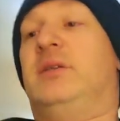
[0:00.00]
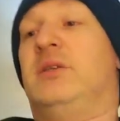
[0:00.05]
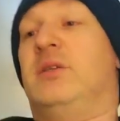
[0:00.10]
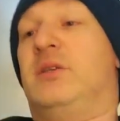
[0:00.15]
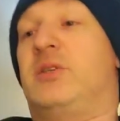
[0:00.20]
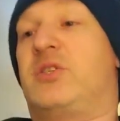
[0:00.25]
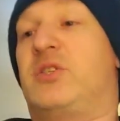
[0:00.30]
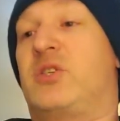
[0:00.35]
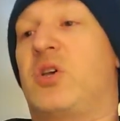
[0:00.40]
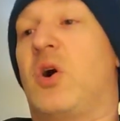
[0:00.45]

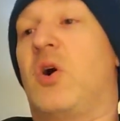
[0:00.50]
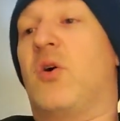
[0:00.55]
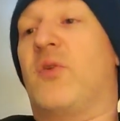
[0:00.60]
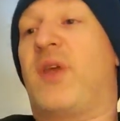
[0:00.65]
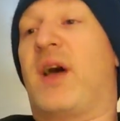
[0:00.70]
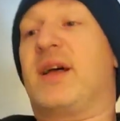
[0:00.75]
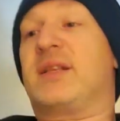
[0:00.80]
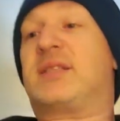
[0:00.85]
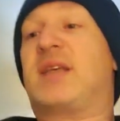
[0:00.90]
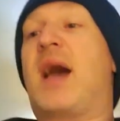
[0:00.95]
So
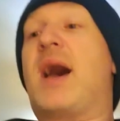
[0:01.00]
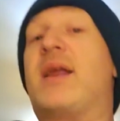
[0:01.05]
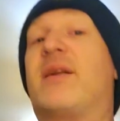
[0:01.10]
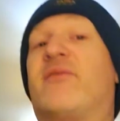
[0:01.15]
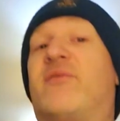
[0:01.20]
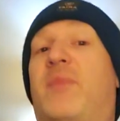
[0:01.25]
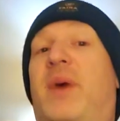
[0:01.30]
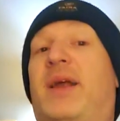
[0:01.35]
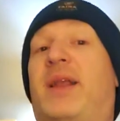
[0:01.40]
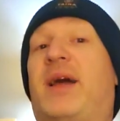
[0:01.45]
that's kind
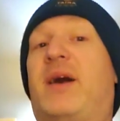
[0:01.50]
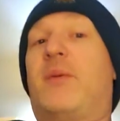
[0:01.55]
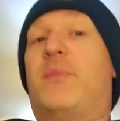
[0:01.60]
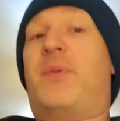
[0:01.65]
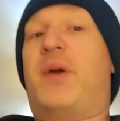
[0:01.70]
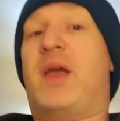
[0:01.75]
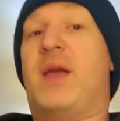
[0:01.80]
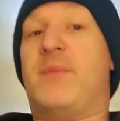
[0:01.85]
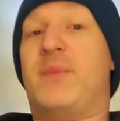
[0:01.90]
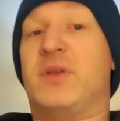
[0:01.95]
of my down
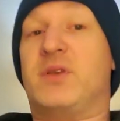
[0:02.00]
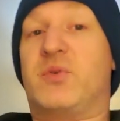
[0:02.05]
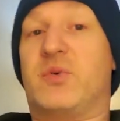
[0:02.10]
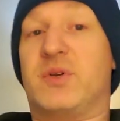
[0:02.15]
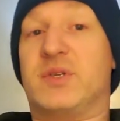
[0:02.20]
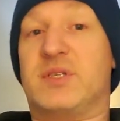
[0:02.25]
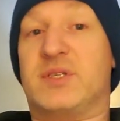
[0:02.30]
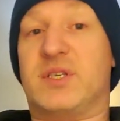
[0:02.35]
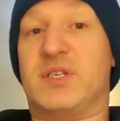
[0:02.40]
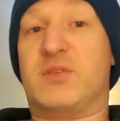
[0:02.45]
payment
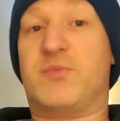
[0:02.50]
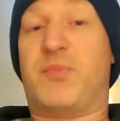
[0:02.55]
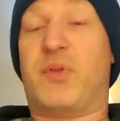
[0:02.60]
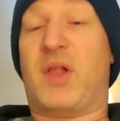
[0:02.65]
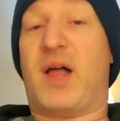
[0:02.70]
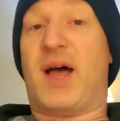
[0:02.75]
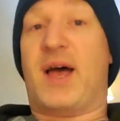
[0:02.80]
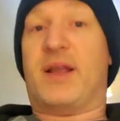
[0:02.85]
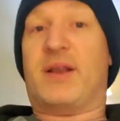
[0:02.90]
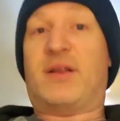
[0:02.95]
towards this
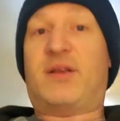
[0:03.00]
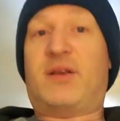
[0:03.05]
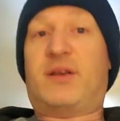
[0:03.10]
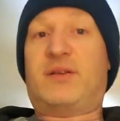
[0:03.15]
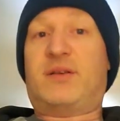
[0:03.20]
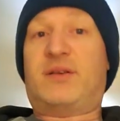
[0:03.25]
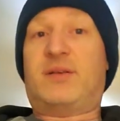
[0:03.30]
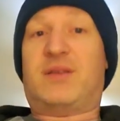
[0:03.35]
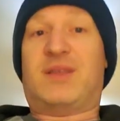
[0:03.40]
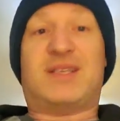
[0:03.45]
plan.
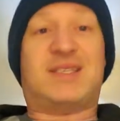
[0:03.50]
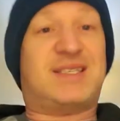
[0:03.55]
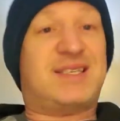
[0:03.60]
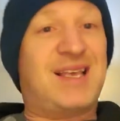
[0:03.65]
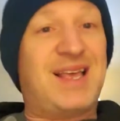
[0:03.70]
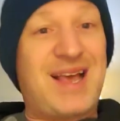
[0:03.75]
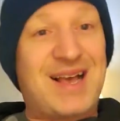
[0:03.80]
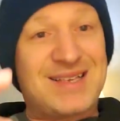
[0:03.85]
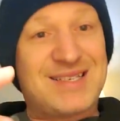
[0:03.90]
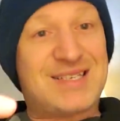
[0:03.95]
You
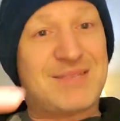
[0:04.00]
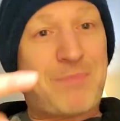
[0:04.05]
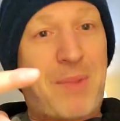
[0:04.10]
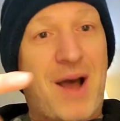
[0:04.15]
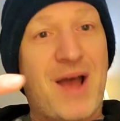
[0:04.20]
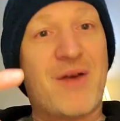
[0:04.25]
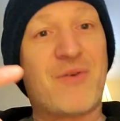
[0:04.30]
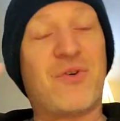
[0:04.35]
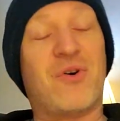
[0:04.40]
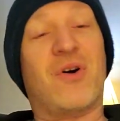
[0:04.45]
see, I
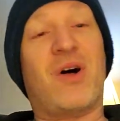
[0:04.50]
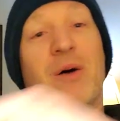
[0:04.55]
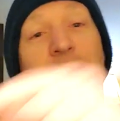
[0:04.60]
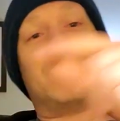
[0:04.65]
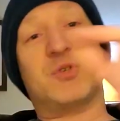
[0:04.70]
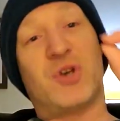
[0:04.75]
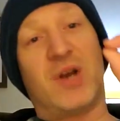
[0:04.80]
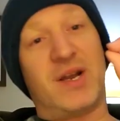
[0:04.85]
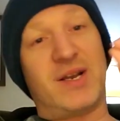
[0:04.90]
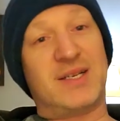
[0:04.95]
spiral. I'm
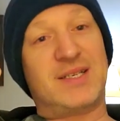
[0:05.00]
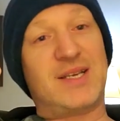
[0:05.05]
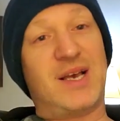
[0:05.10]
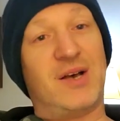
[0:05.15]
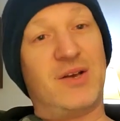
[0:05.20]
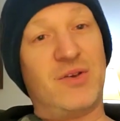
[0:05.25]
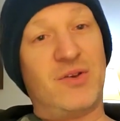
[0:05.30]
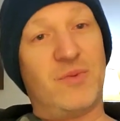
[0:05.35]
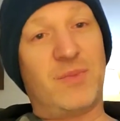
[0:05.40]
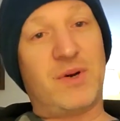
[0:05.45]
trying to
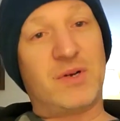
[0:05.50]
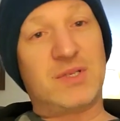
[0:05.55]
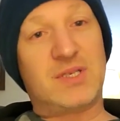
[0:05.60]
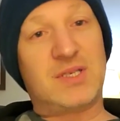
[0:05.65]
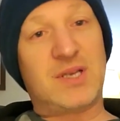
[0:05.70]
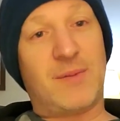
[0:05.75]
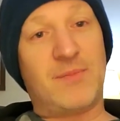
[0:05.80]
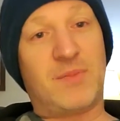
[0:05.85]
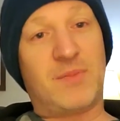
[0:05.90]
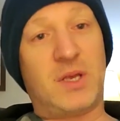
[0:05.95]
tell you about
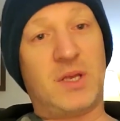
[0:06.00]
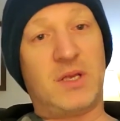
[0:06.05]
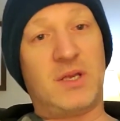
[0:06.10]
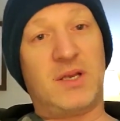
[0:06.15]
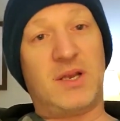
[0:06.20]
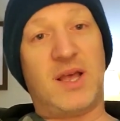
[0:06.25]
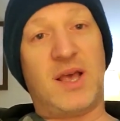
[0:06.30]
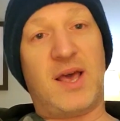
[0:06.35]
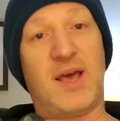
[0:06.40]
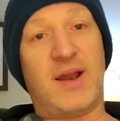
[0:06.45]

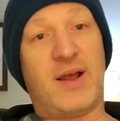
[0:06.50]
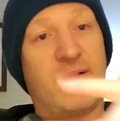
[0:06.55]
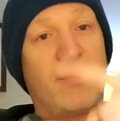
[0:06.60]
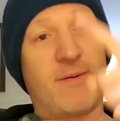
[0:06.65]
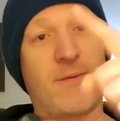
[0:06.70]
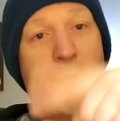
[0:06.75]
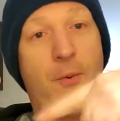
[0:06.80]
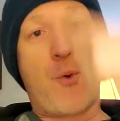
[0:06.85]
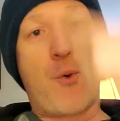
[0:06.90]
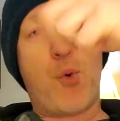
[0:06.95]
something and I just